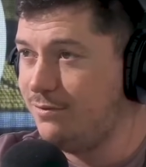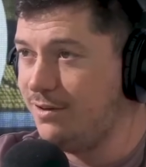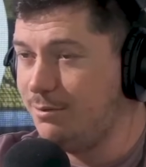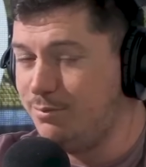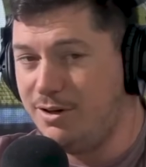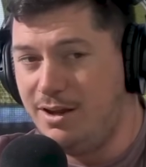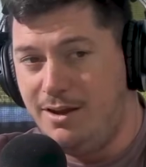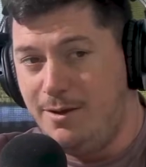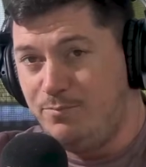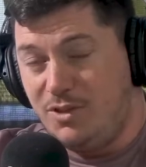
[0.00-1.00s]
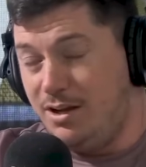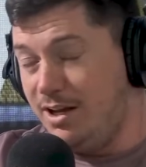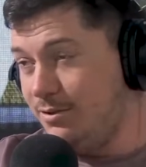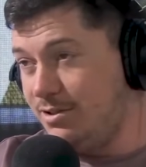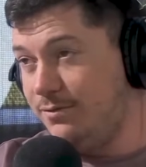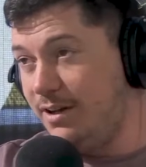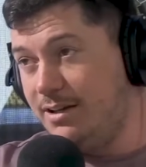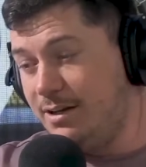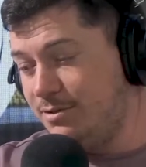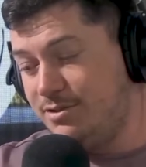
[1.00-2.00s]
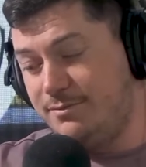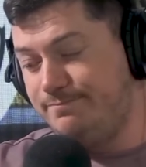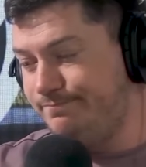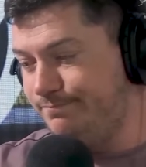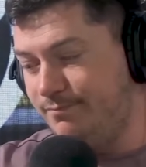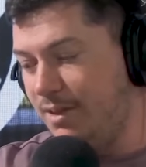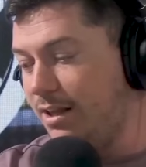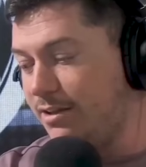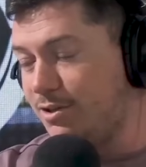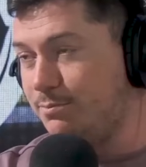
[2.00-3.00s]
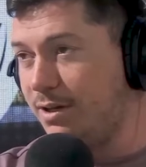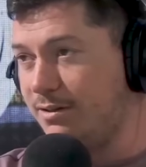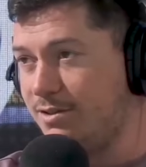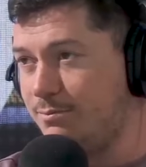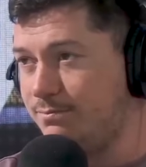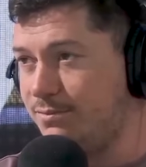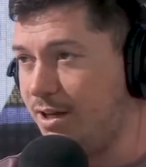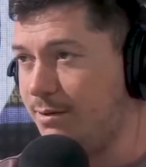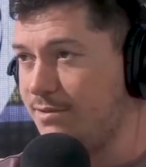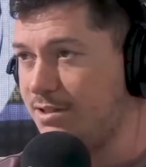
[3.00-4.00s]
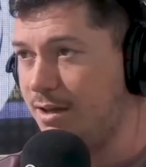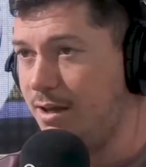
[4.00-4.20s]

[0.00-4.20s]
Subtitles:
Like, but I used to find that was just like sometimes